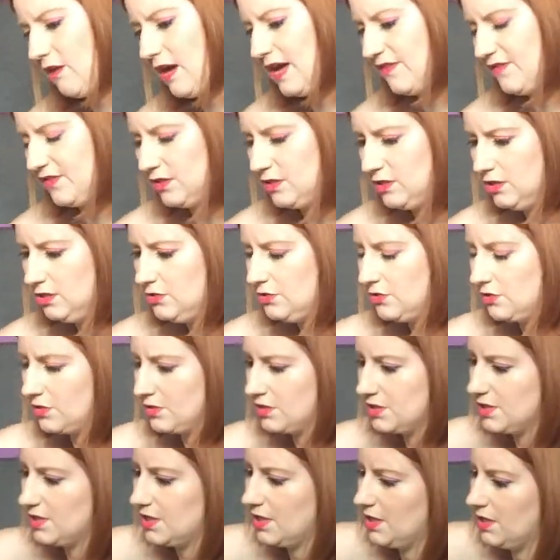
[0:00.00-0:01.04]
I haven't
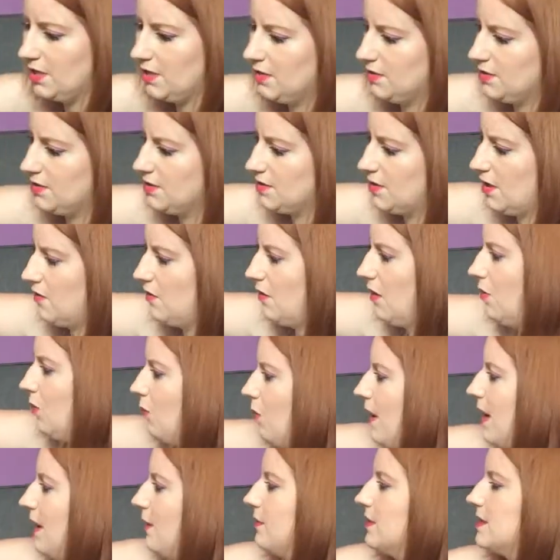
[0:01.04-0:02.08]
looked. So, oh
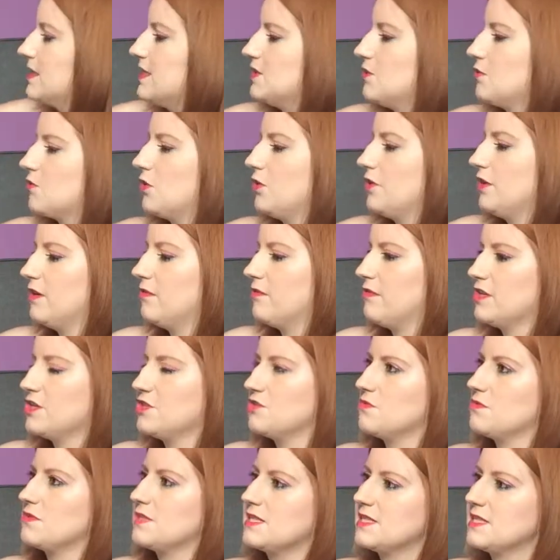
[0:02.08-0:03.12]
wow, it's still got the
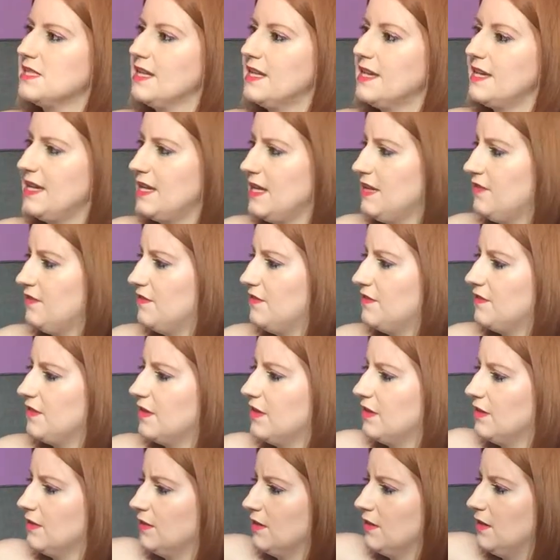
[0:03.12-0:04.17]
original sleeve.
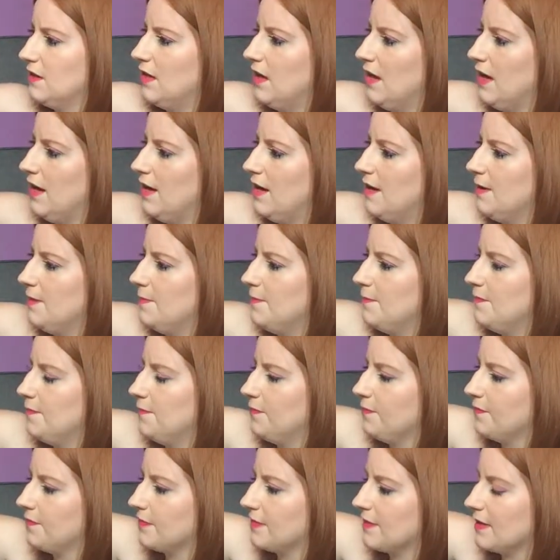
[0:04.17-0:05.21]

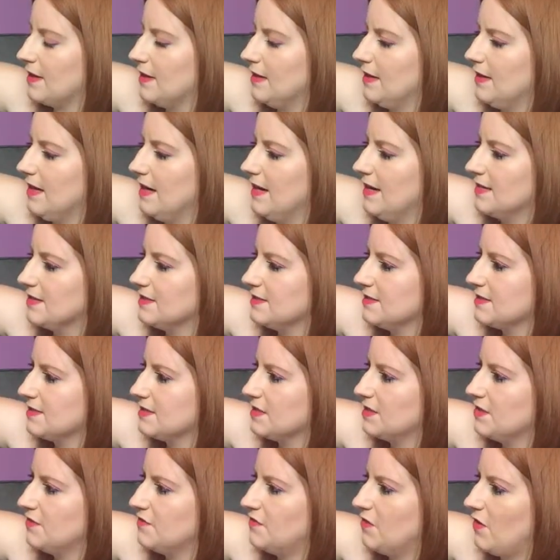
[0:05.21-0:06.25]
And
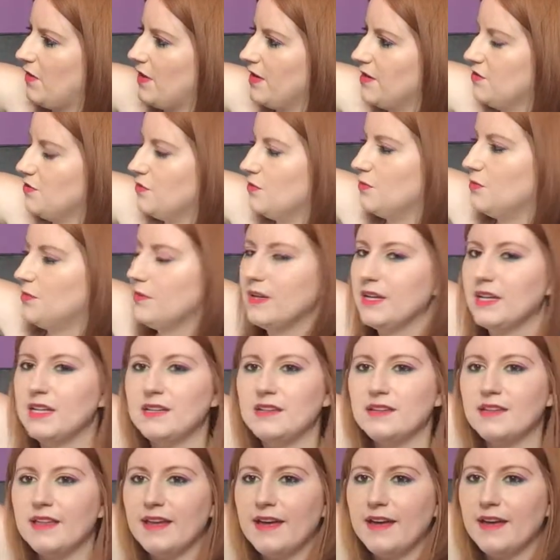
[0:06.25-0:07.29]
the vinyl
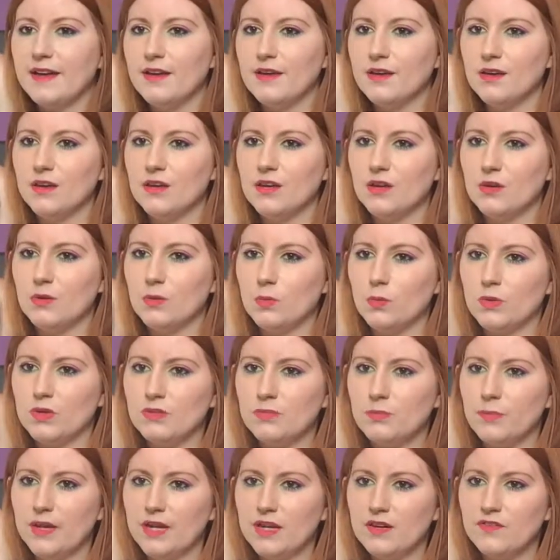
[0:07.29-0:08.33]
in there with
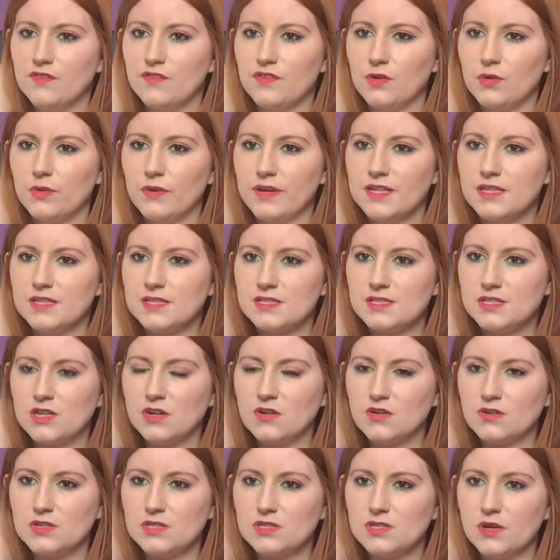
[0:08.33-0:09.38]
Pink Floyd's
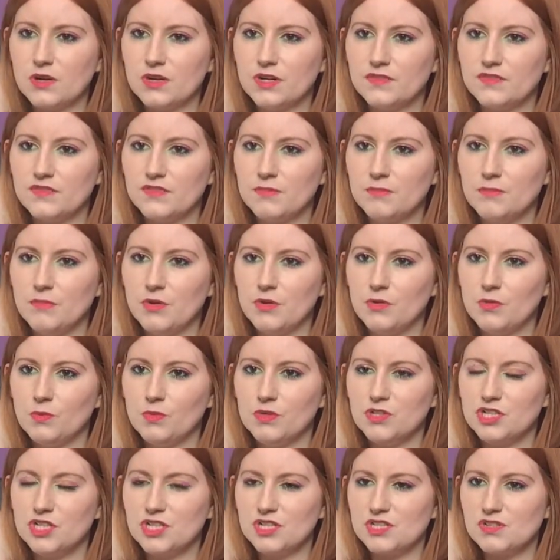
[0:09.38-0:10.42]
Dark Side of the Moon,
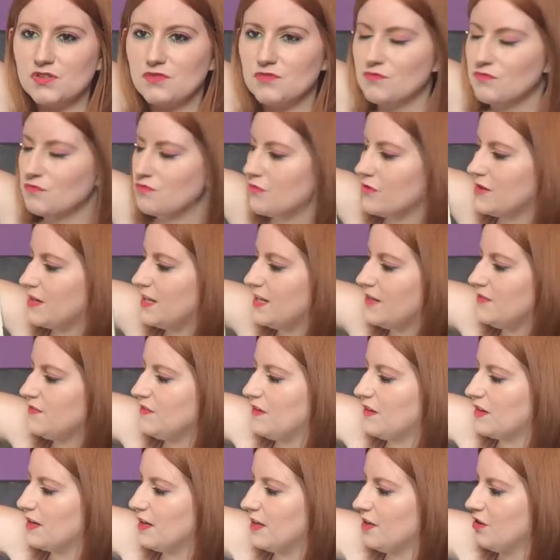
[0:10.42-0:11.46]
which is really
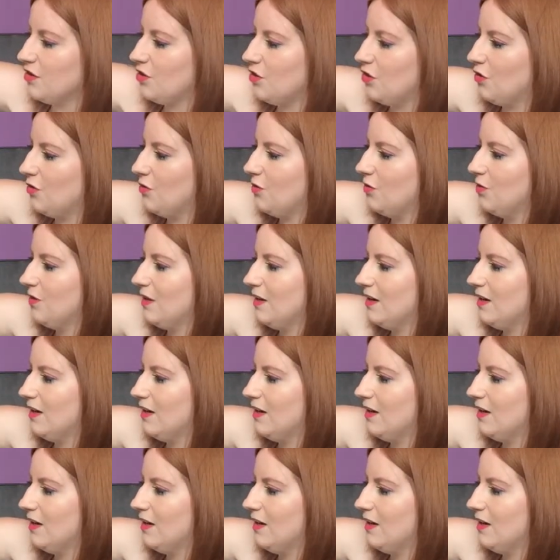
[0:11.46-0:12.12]
fucking cool.